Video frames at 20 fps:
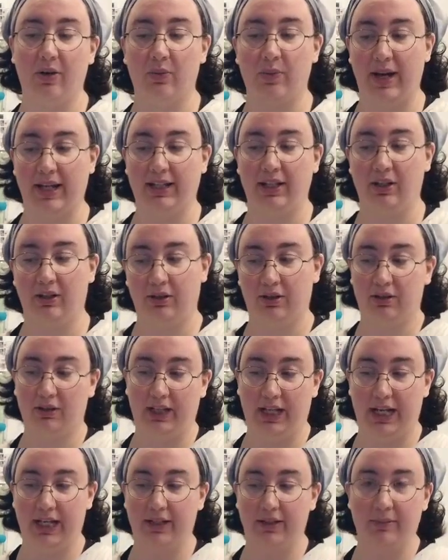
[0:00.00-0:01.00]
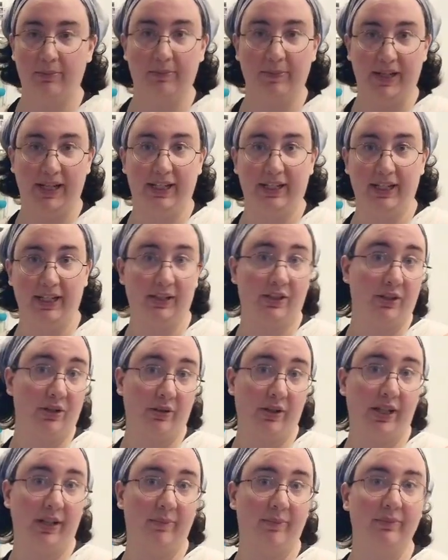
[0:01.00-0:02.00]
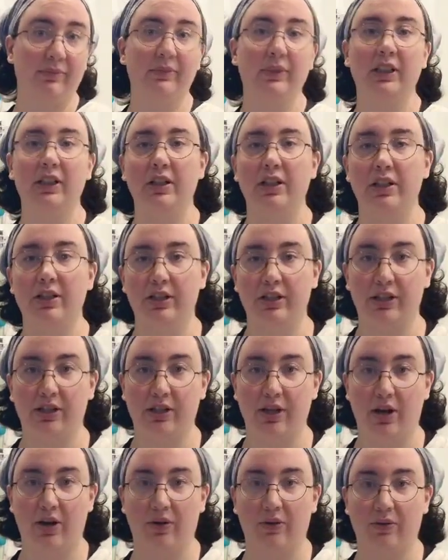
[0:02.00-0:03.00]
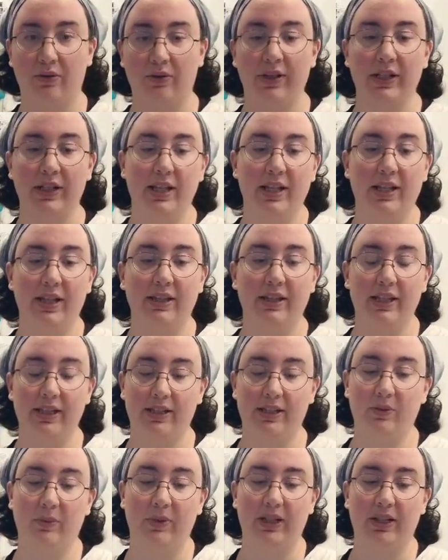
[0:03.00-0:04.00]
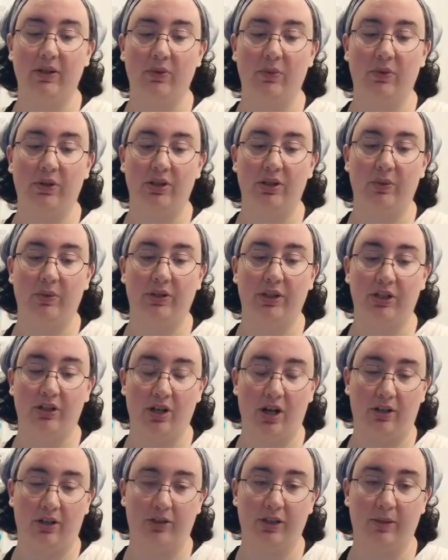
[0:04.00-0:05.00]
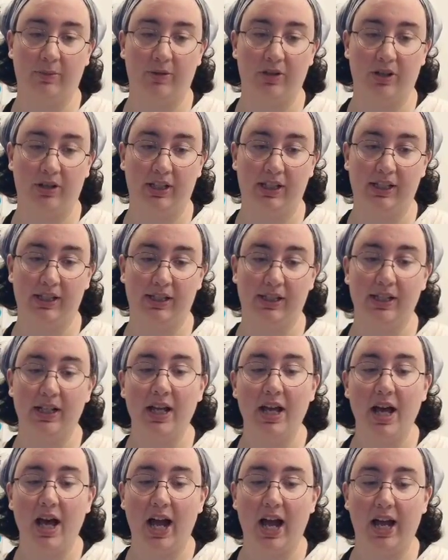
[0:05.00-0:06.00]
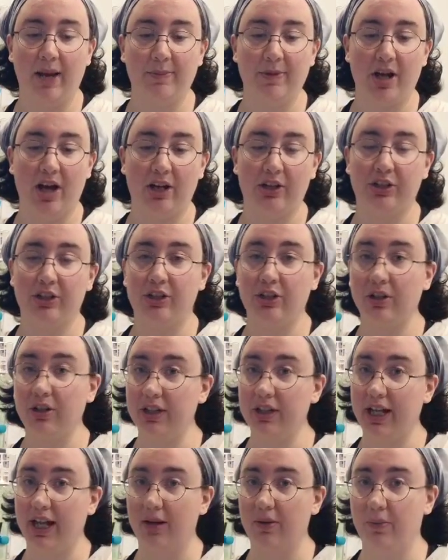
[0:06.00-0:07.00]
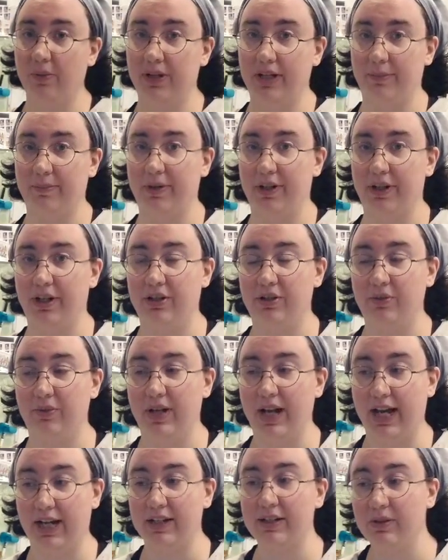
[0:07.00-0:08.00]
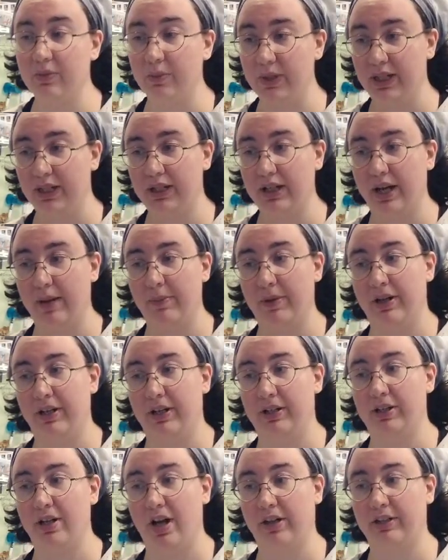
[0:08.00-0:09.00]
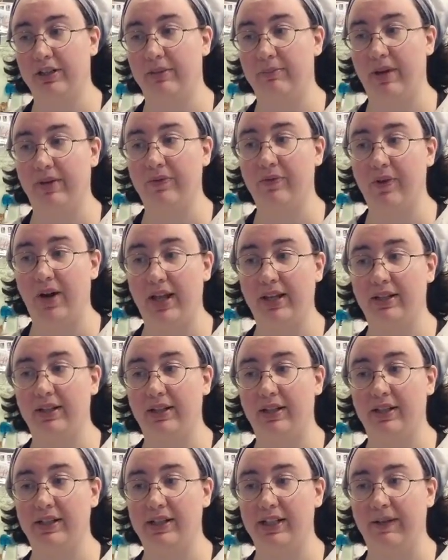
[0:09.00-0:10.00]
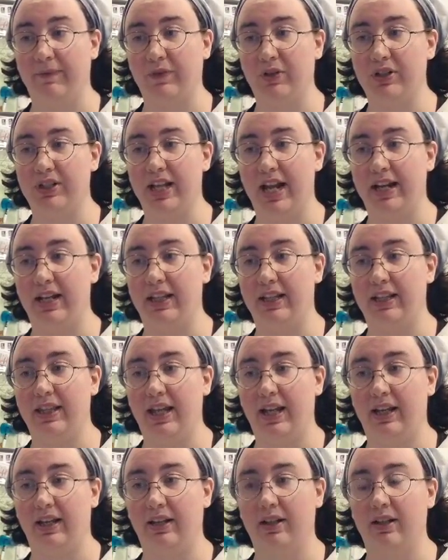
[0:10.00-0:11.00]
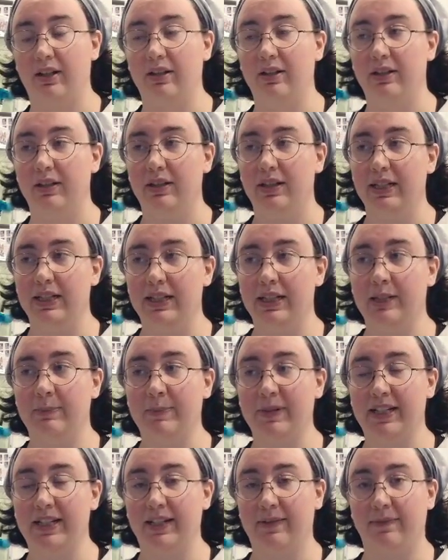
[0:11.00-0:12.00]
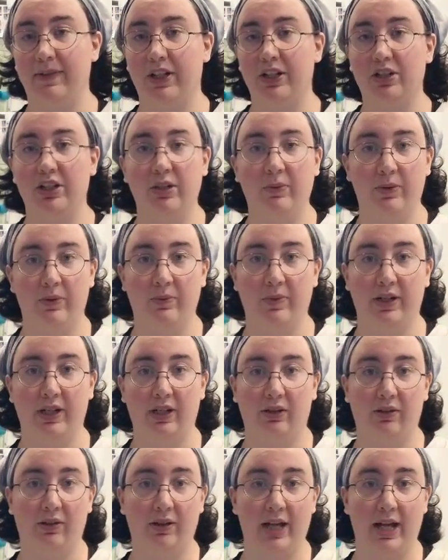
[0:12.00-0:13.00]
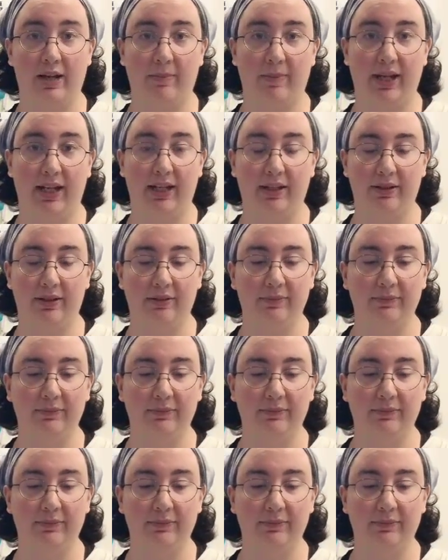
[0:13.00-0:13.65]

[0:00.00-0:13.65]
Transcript: regular like baking stream. So this week we're doing the chocolate chip cookies. I'm not sure yet what I'm gonna do next week. I'm gonna talk to my friend and see if there's anything specific she would want to learn how to make.